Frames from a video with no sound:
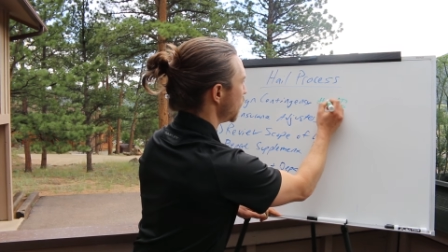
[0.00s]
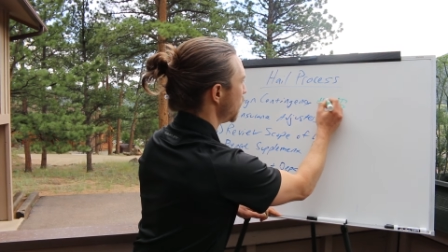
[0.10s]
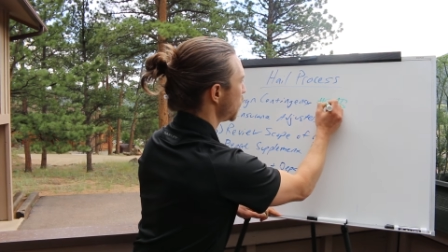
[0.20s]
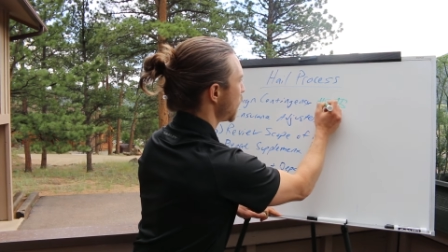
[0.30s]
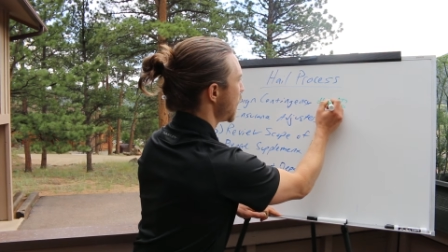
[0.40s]

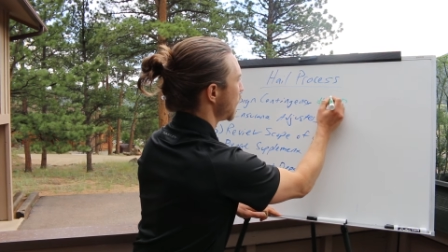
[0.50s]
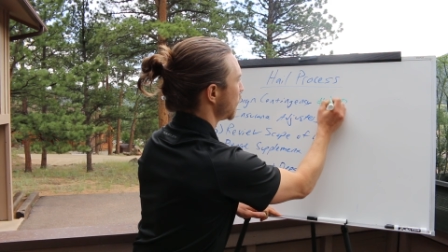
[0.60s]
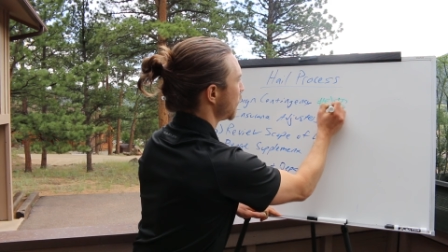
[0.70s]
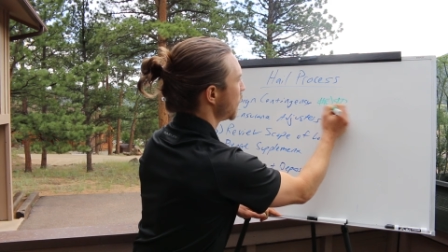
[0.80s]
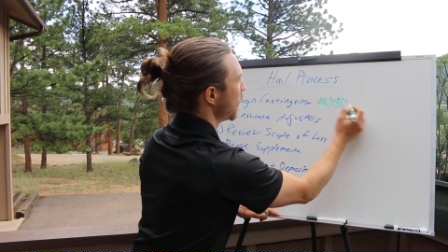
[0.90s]
Number
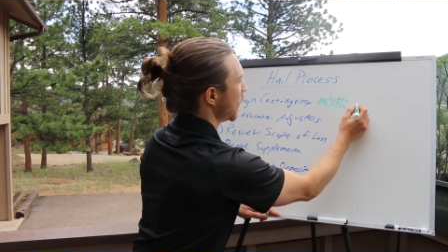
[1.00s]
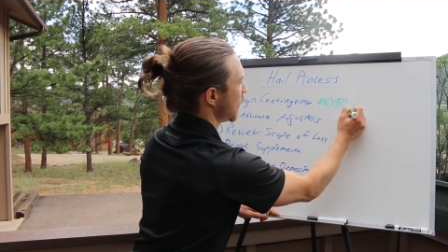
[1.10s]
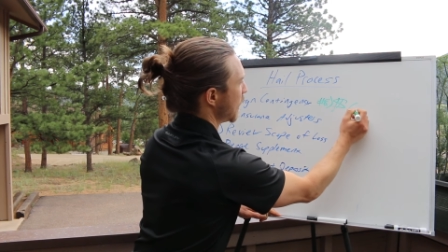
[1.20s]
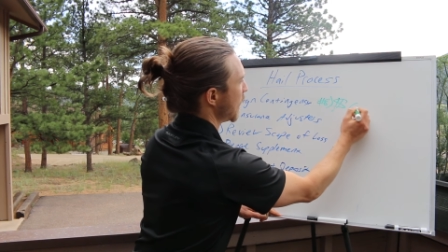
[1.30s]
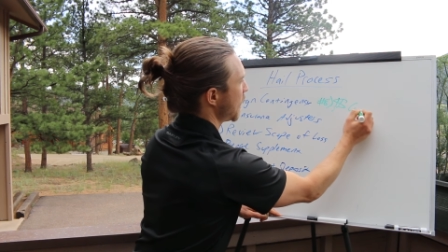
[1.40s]
eight,
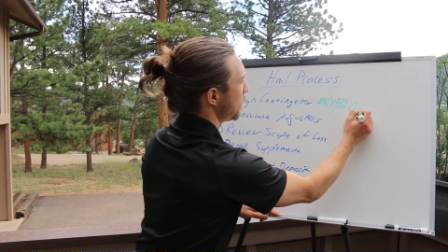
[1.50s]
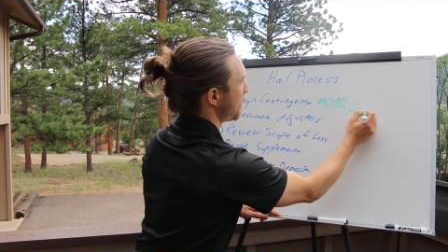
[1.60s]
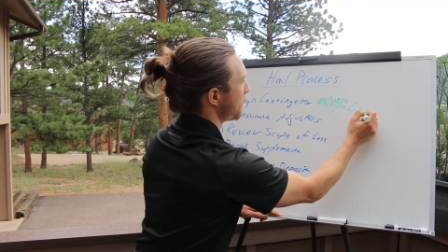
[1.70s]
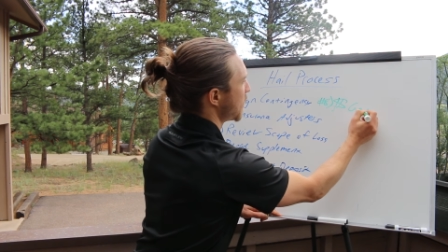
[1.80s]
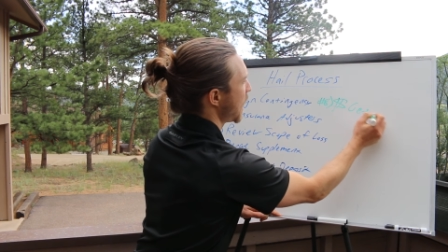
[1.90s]
get
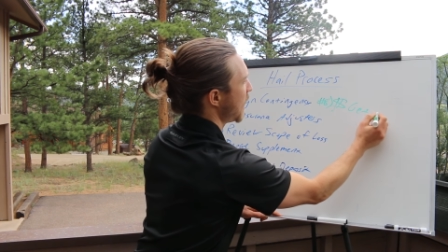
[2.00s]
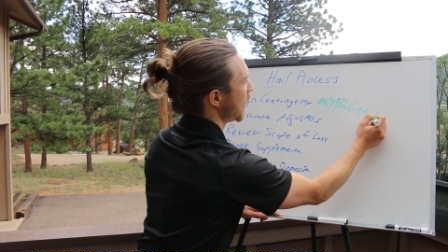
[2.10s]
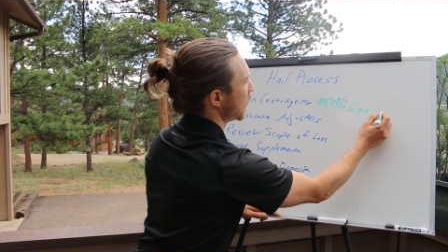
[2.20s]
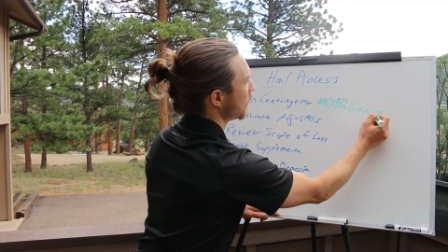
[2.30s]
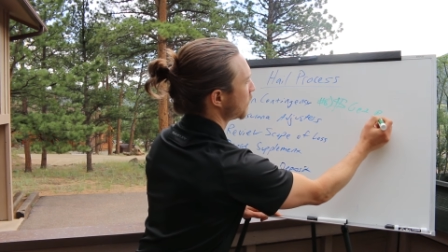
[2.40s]

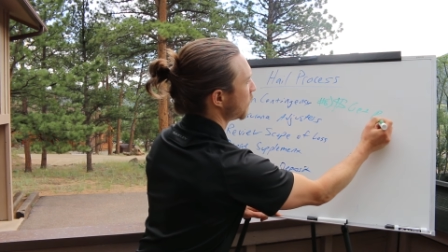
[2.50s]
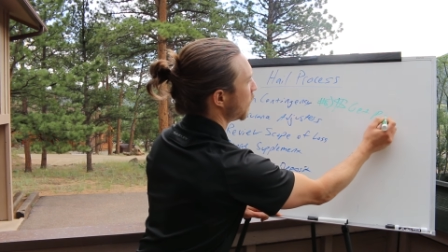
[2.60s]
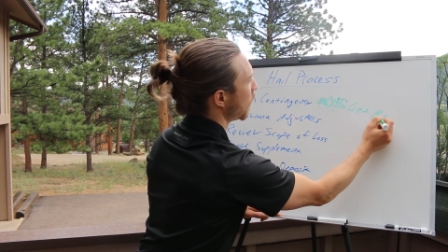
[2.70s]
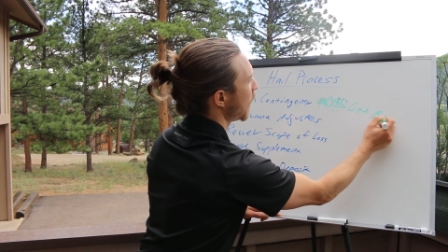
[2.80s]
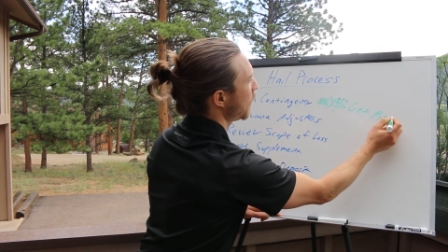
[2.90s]
paid,
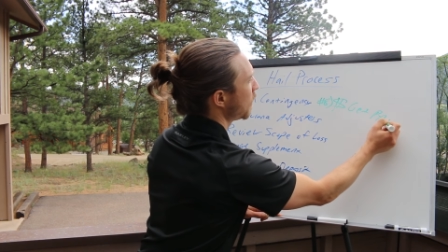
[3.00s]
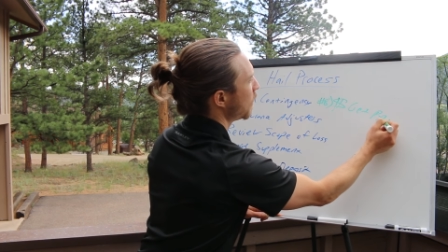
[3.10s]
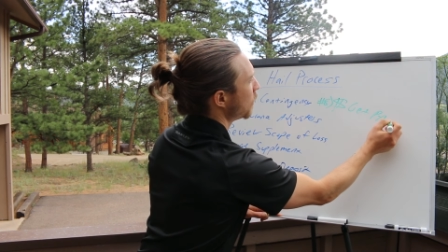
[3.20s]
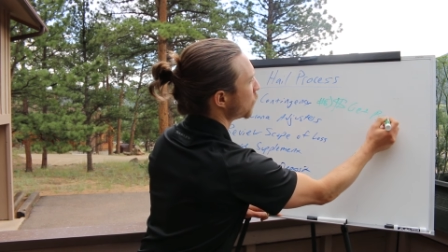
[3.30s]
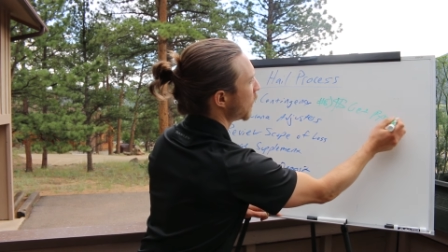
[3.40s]
all right?
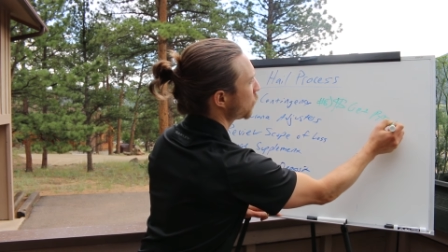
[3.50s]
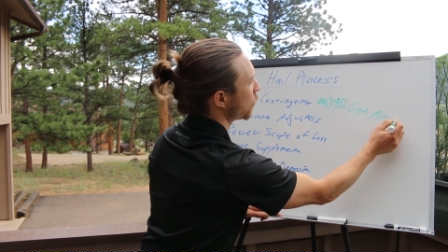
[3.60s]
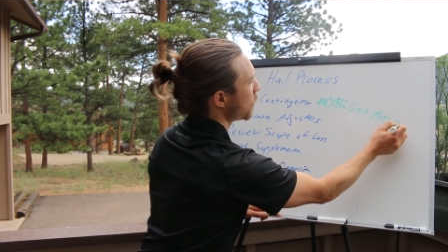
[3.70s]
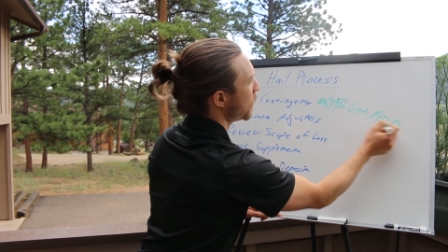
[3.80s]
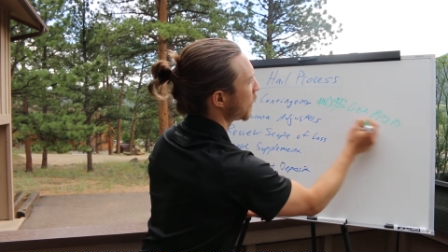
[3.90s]
So that's
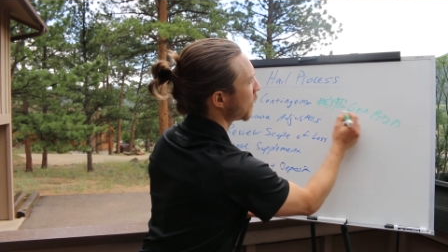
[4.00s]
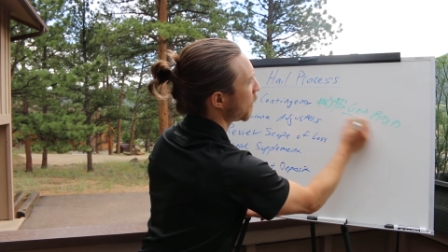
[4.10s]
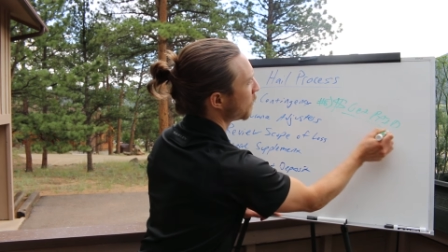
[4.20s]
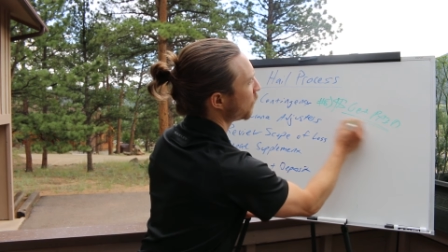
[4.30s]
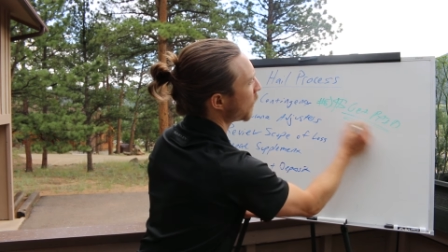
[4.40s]
where you pick
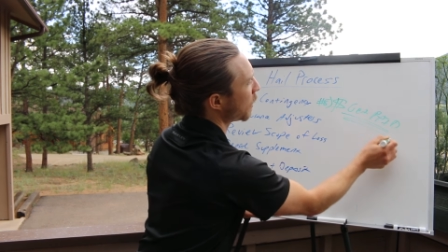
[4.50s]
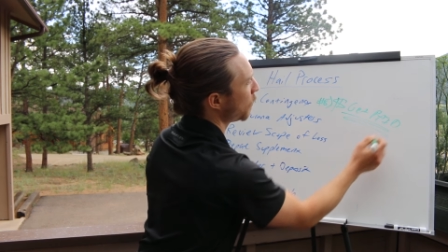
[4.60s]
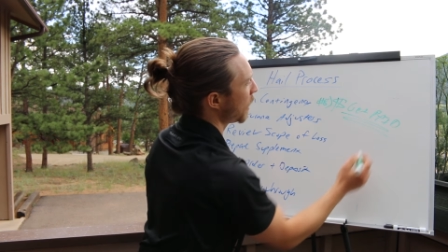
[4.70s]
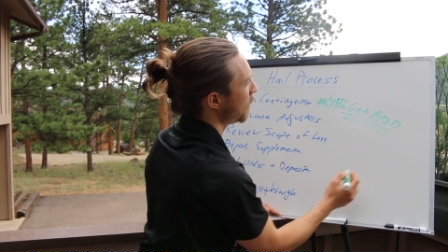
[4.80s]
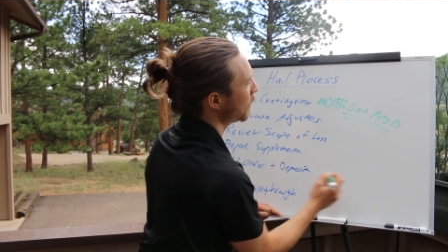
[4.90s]
up final
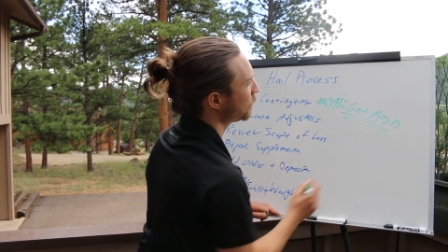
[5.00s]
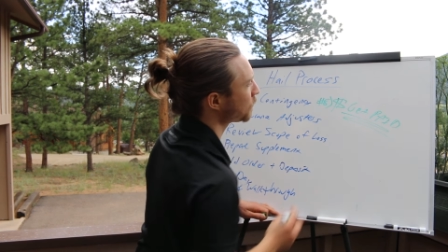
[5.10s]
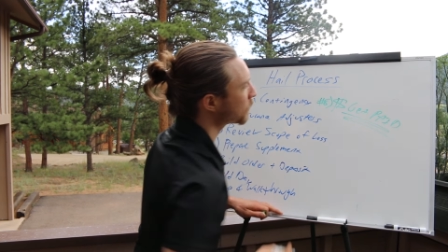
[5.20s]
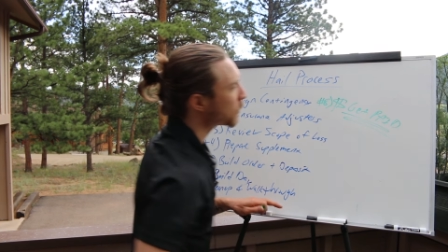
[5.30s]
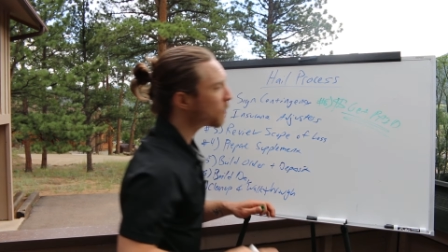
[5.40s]
payment
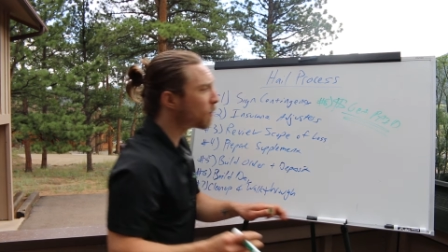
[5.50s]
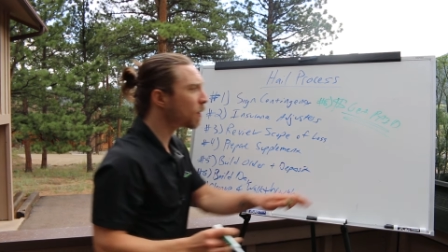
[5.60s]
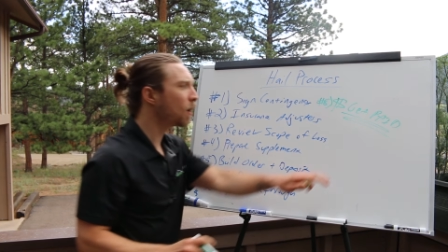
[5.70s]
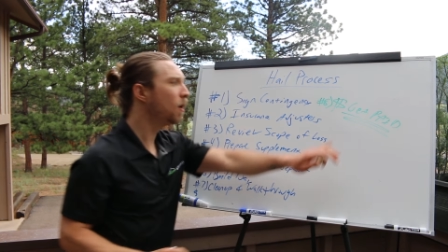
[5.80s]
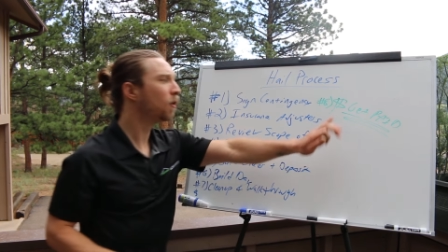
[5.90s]

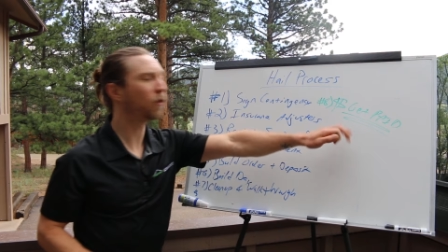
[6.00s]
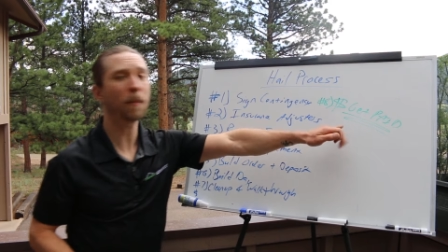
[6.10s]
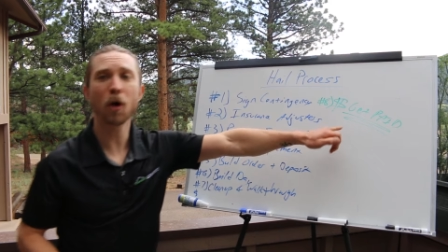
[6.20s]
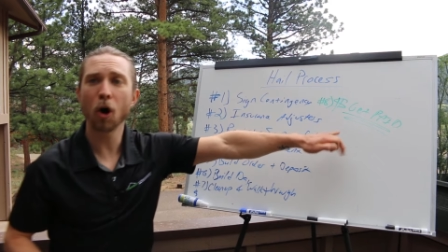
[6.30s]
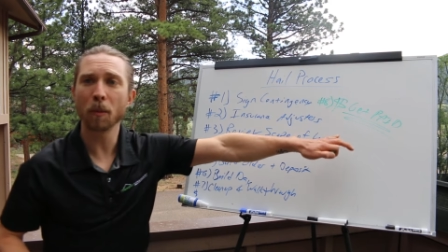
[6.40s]

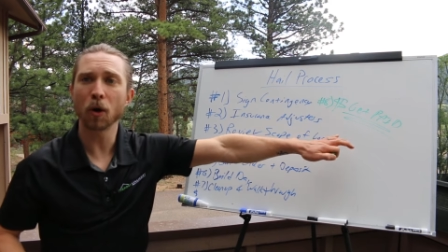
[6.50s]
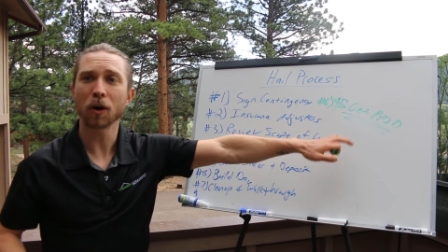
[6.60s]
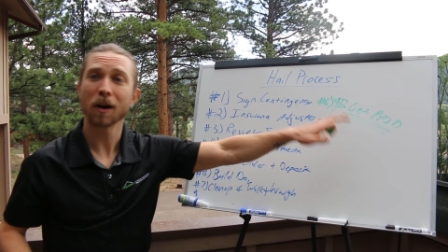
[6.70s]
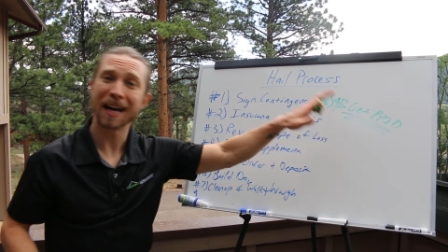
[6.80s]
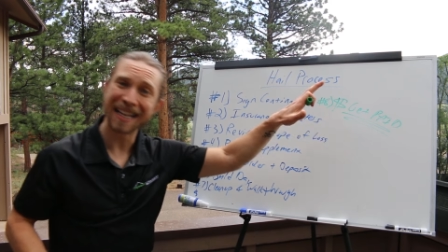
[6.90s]
from the
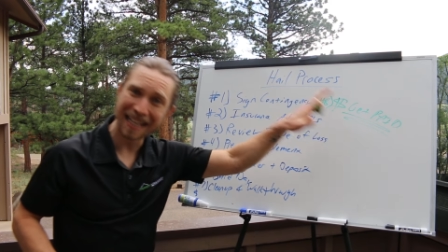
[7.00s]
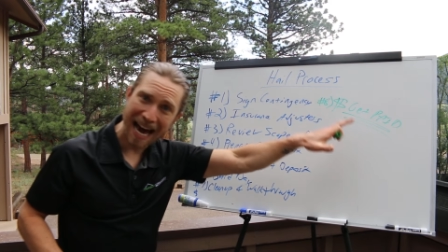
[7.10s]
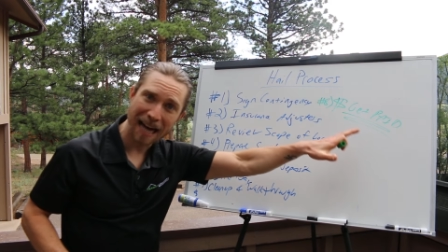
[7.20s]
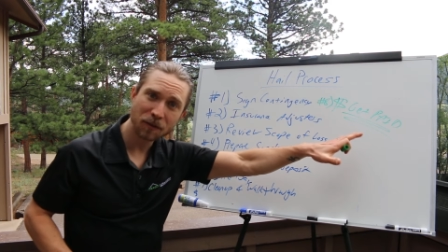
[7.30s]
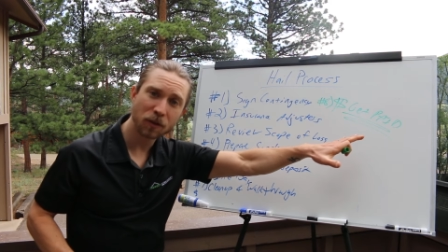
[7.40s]
homeowner
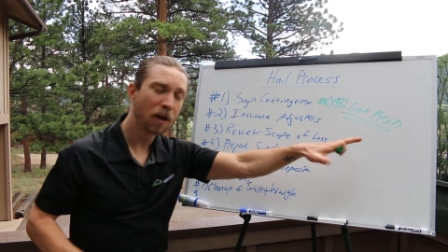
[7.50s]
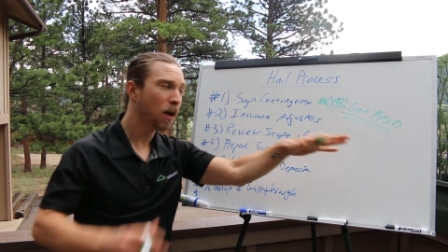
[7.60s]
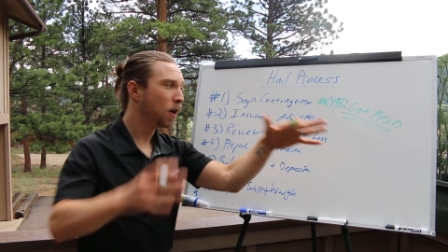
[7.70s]
last.